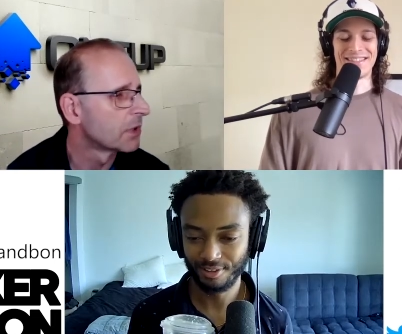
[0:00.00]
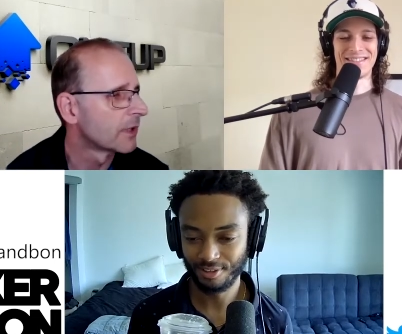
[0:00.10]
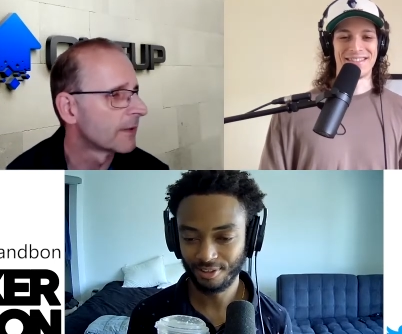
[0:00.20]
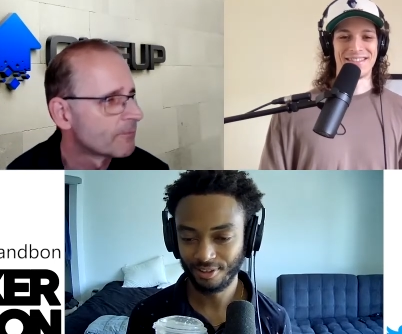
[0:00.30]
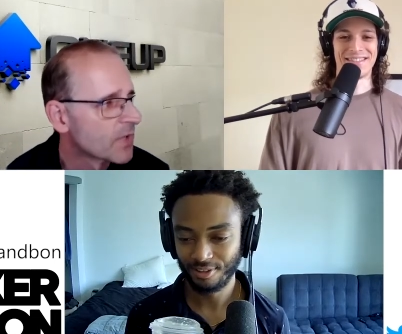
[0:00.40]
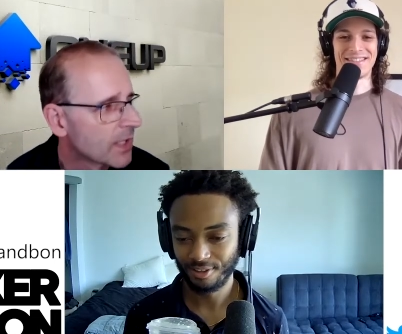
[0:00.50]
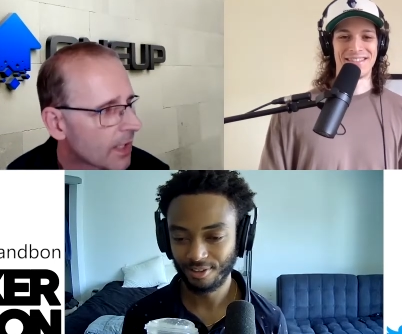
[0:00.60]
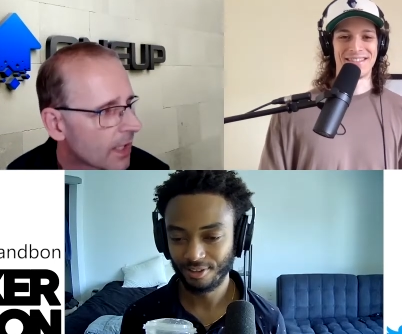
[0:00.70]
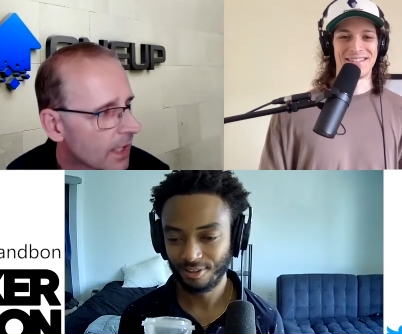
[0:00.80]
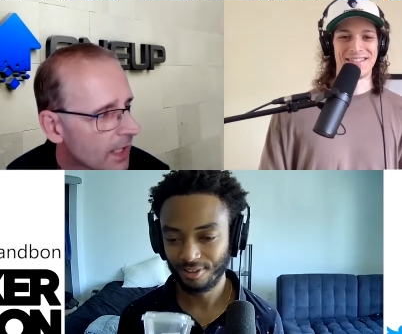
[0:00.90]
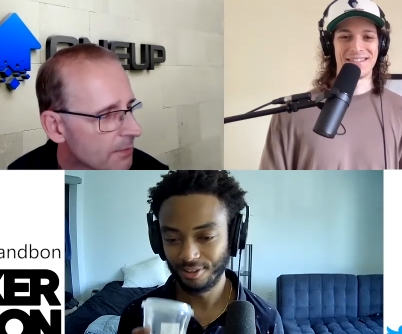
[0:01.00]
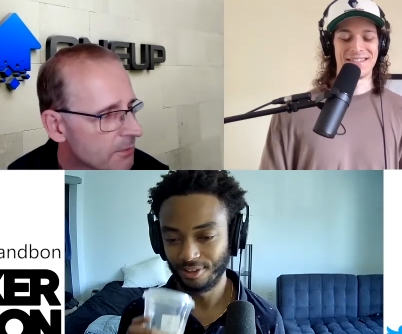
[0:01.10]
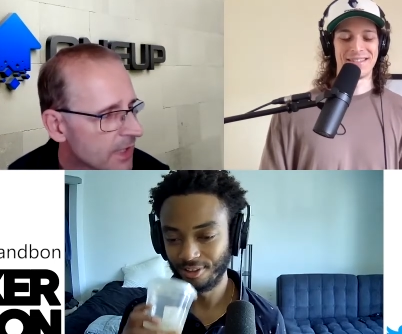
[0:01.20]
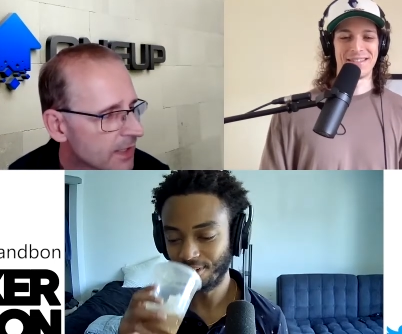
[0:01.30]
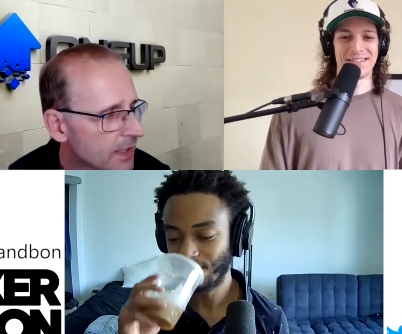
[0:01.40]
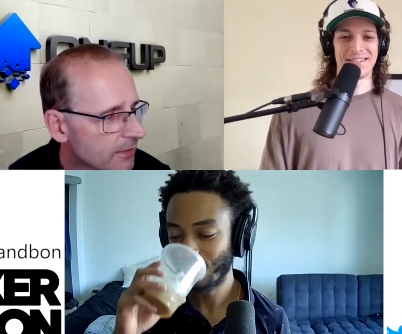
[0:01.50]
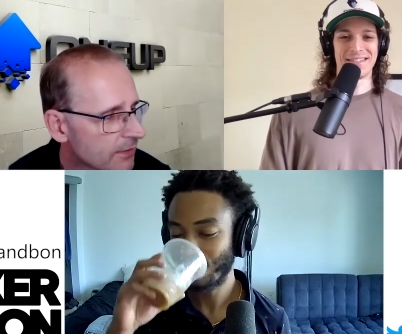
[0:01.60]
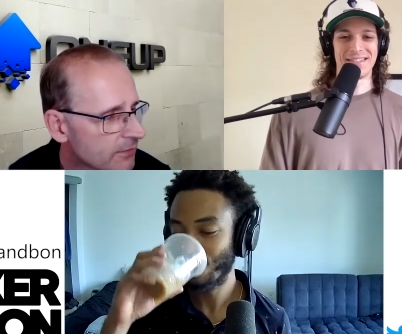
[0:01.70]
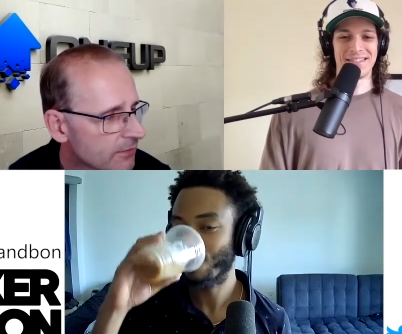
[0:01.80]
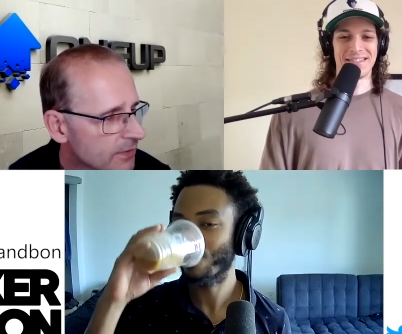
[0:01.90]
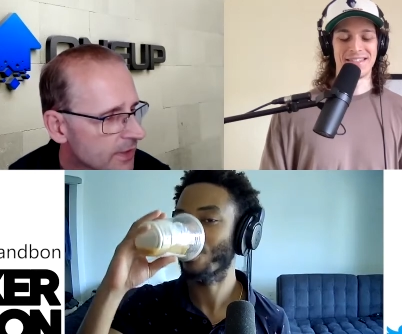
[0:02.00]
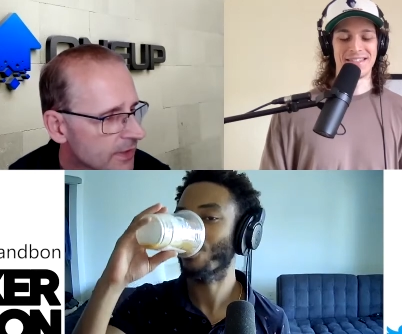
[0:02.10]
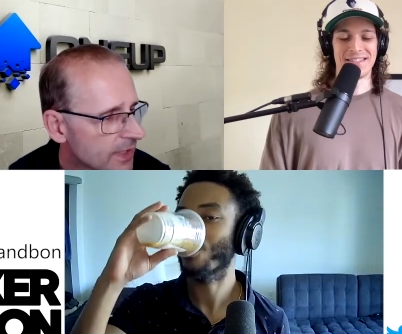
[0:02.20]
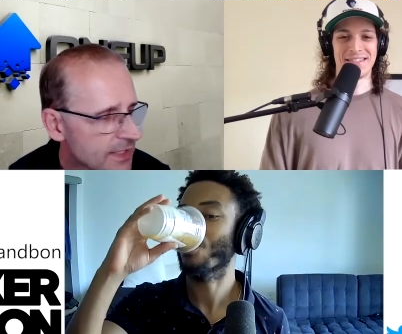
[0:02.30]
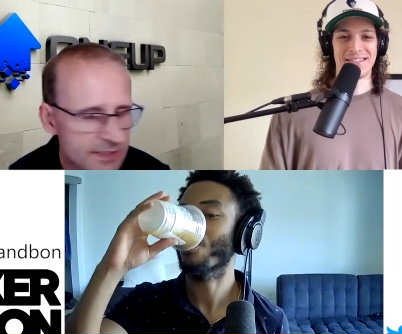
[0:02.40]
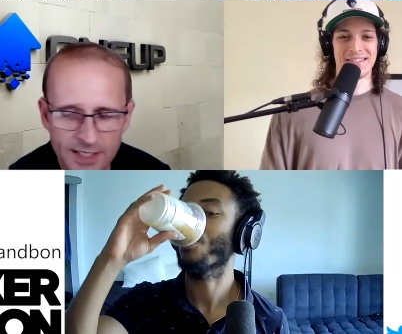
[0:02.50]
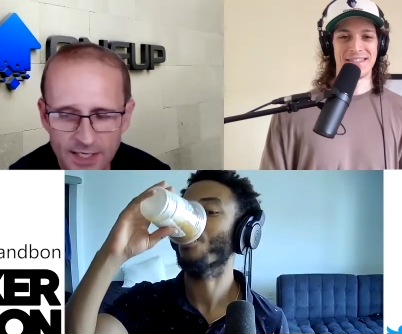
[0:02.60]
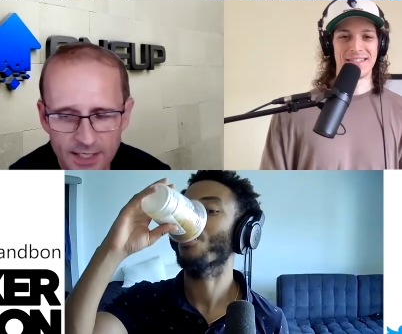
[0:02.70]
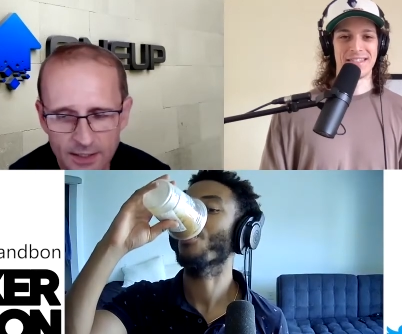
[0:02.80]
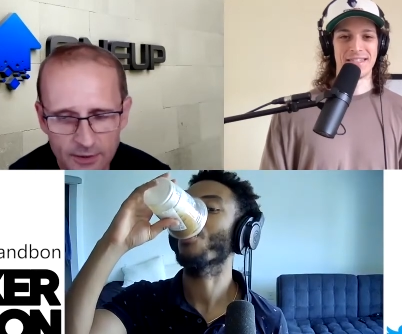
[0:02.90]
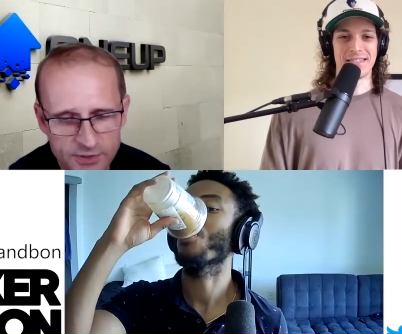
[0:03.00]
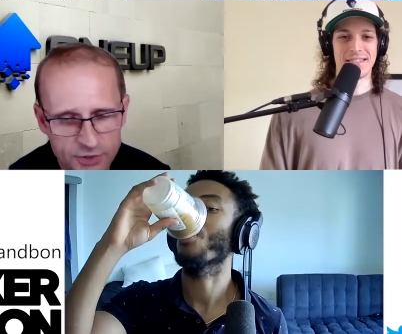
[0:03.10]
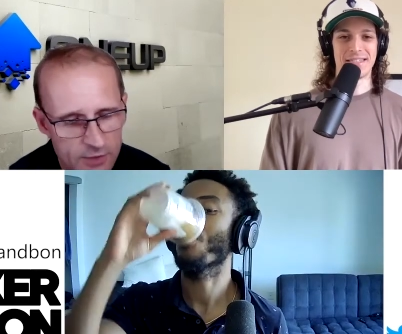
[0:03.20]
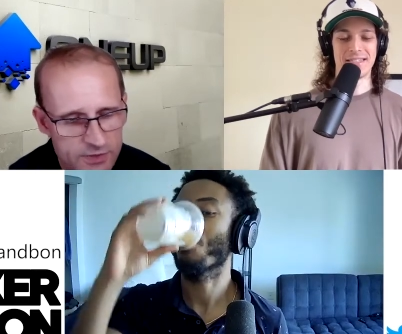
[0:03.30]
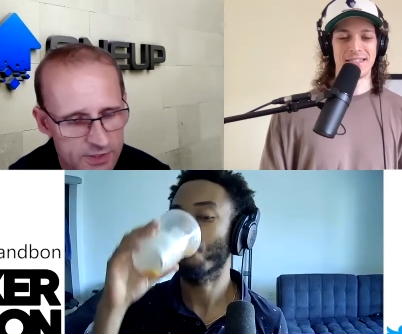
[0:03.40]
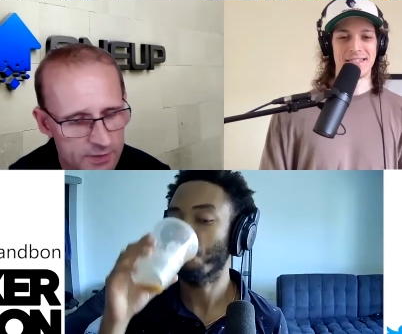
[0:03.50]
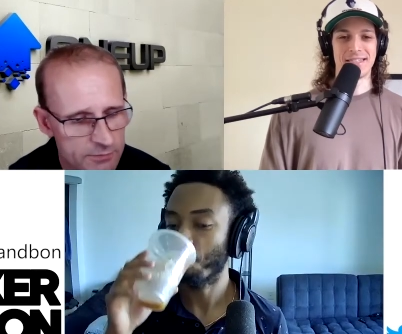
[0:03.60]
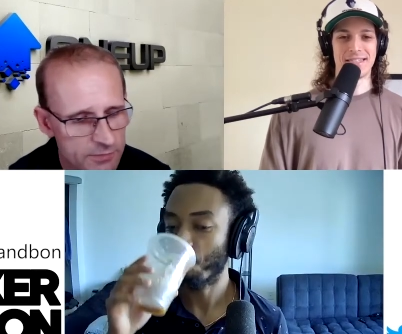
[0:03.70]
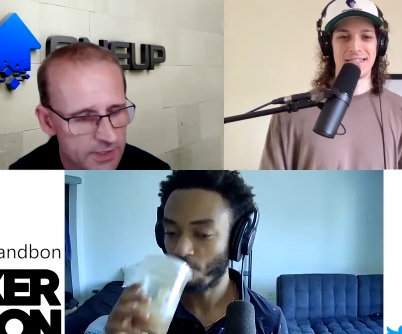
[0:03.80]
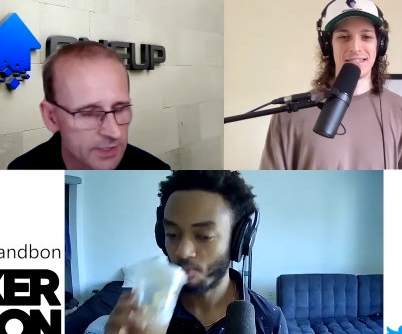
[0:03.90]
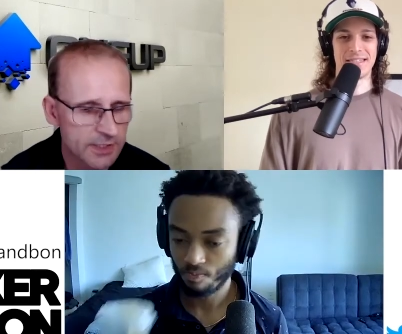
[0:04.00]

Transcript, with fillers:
Speaker 1: but um, you know, the internet. I always joke to them,